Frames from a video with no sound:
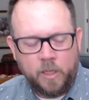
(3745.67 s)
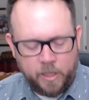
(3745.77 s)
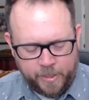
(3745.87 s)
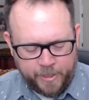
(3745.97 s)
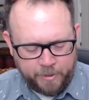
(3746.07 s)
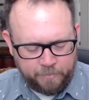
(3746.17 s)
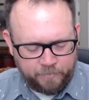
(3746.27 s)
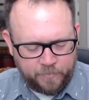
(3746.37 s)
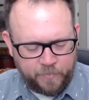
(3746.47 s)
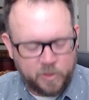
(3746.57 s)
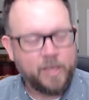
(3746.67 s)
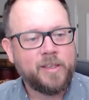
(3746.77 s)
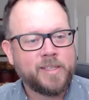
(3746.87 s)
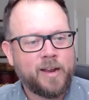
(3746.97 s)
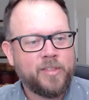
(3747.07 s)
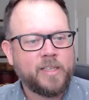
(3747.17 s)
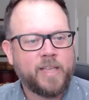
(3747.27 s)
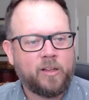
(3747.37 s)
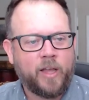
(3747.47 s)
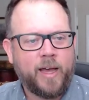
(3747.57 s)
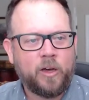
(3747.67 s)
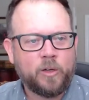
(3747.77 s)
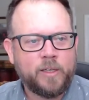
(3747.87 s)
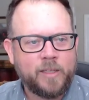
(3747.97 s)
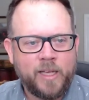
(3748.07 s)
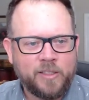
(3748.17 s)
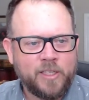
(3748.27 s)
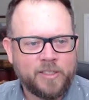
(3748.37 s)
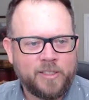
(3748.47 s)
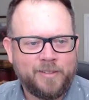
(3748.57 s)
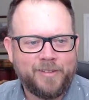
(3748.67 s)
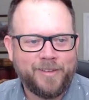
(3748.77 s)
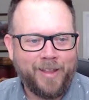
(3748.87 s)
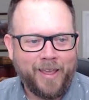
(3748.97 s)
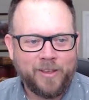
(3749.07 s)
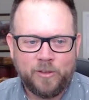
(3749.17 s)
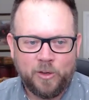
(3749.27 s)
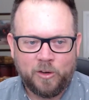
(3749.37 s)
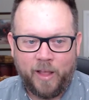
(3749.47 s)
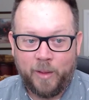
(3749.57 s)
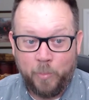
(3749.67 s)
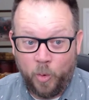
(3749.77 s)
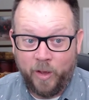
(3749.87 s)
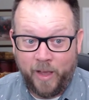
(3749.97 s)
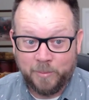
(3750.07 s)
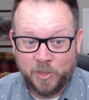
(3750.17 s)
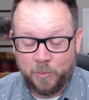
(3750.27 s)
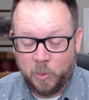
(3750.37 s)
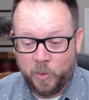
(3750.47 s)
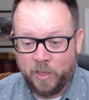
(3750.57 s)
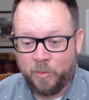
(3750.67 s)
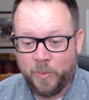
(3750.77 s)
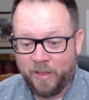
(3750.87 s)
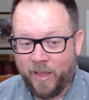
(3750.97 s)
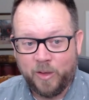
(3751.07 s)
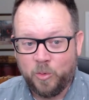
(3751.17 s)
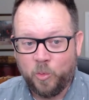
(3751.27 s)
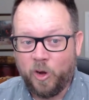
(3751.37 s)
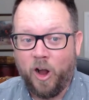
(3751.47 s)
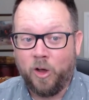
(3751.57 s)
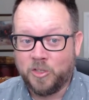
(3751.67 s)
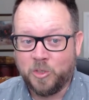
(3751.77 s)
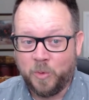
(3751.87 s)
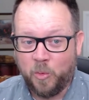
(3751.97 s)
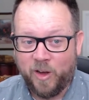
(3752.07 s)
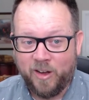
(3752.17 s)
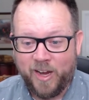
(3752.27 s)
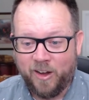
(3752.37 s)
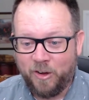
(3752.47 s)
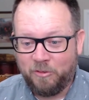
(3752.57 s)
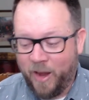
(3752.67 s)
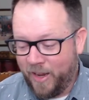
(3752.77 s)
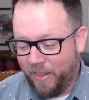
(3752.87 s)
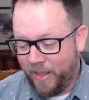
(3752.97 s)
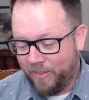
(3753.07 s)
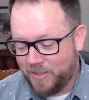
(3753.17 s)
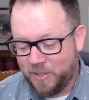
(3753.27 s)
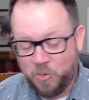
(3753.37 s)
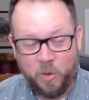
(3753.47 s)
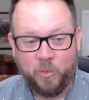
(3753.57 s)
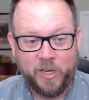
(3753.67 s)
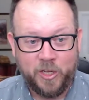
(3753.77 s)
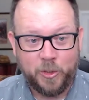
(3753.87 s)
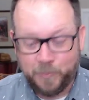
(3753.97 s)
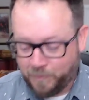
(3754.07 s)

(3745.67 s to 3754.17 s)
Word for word: um, if you say these kind of things out loud, it doesn't like you're like, boy, I'm super weird. But like we're all super weird here, right? Like this is what we do.